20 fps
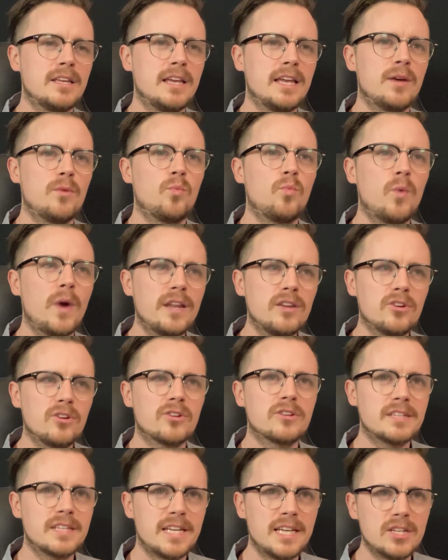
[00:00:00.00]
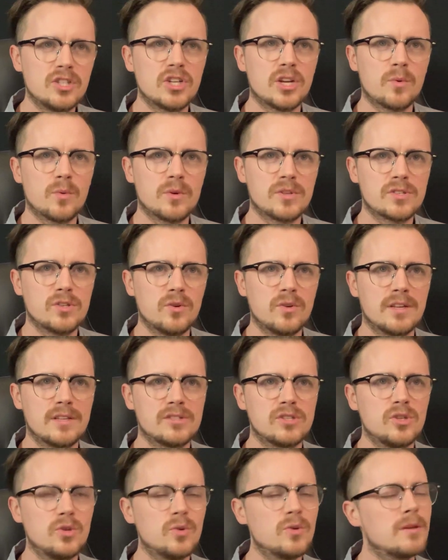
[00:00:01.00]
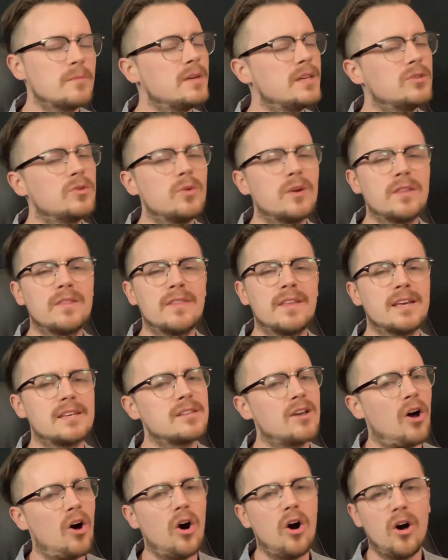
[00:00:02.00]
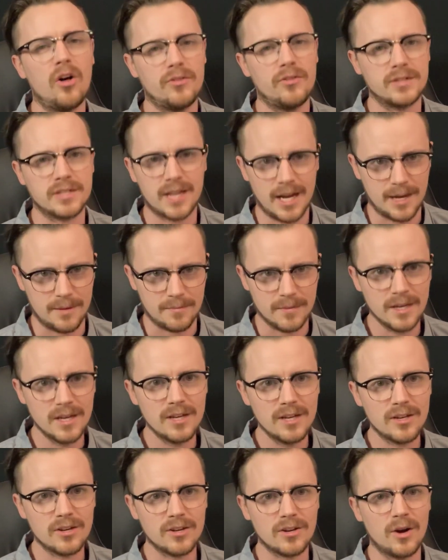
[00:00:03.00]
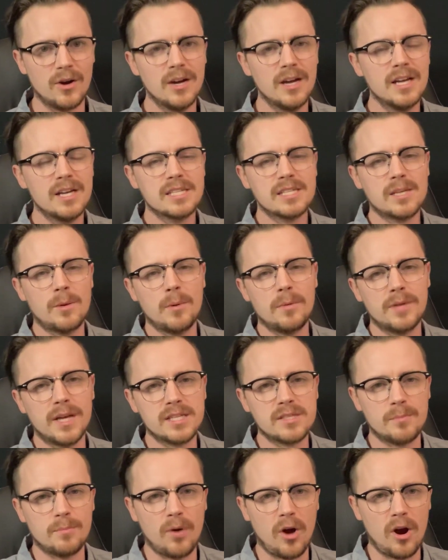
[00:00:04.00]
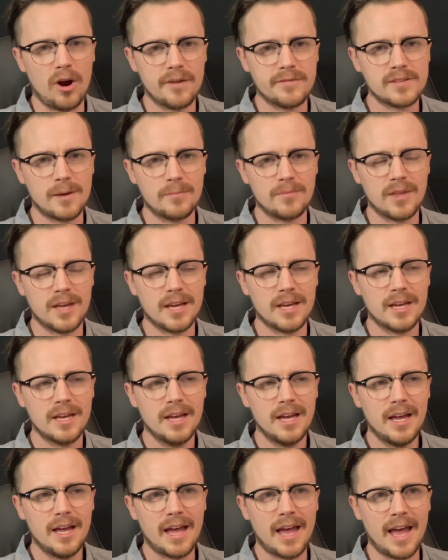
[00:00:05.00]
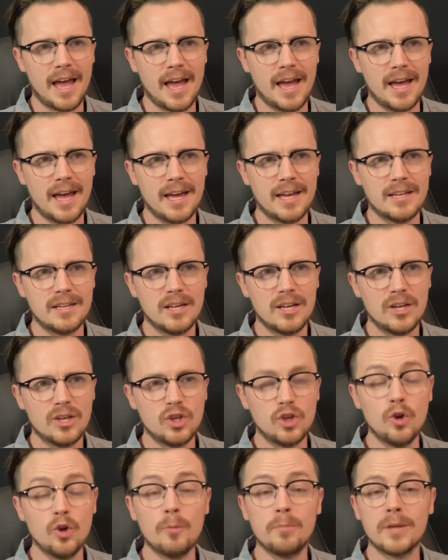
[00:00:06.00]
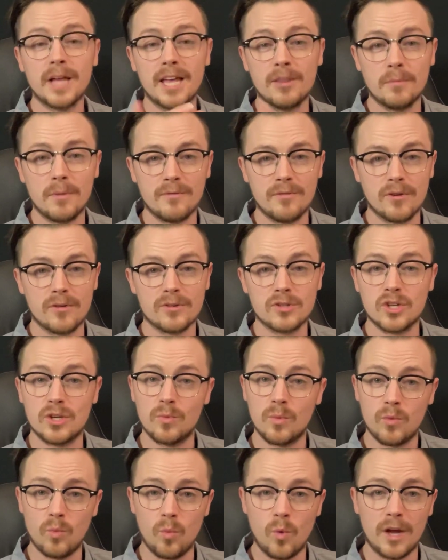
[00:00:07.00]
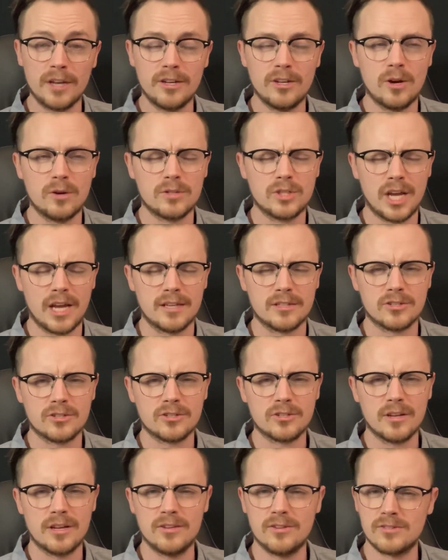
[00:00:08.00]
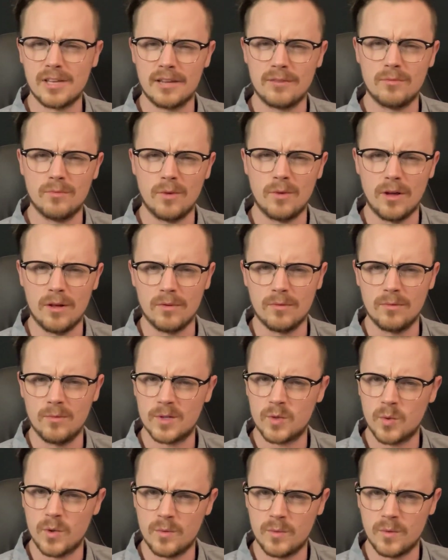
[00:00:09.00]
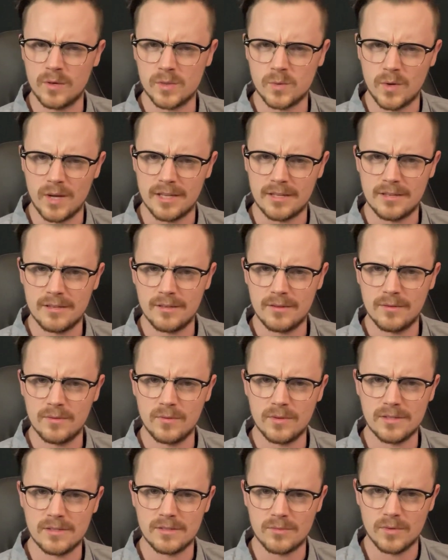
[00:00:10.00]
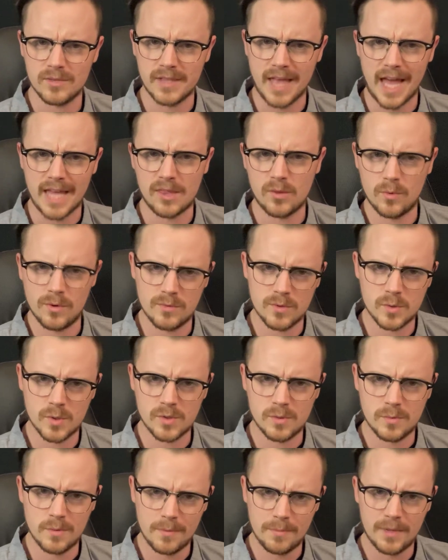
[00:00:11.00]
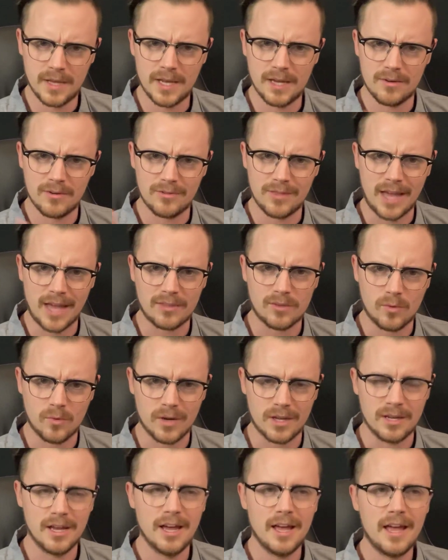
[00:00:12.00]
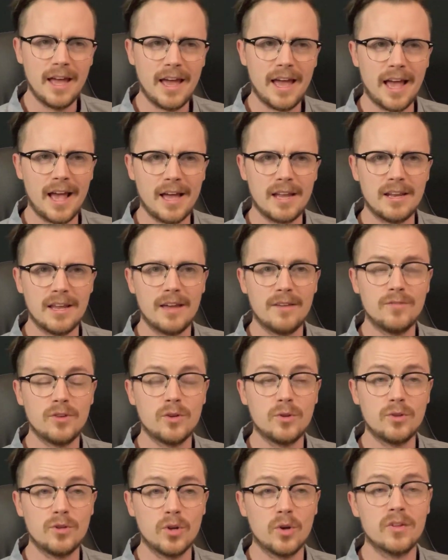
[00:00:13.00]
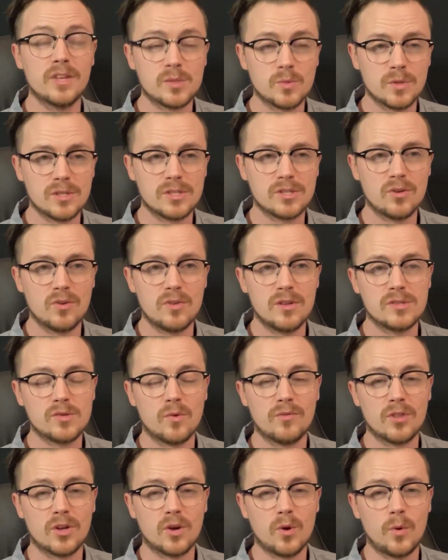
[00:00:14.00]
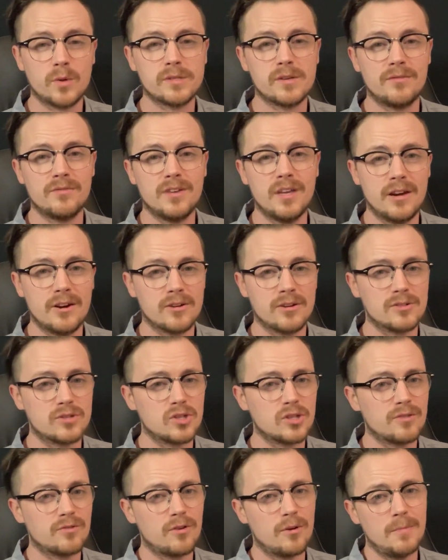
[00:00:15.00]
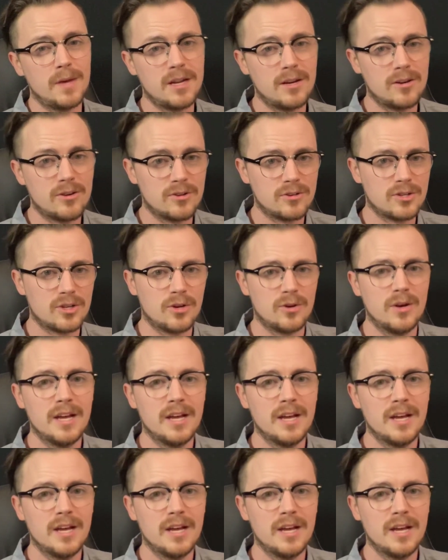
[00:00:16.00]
when you're teaching with students, you can be doing this all the time. Someone plays a bar of something and you play them a version with one note changed. And you said, well, which one was what? Was that the one we're supposed to be playing or that the one? And if you do this with students over the course of years, just for a minute or two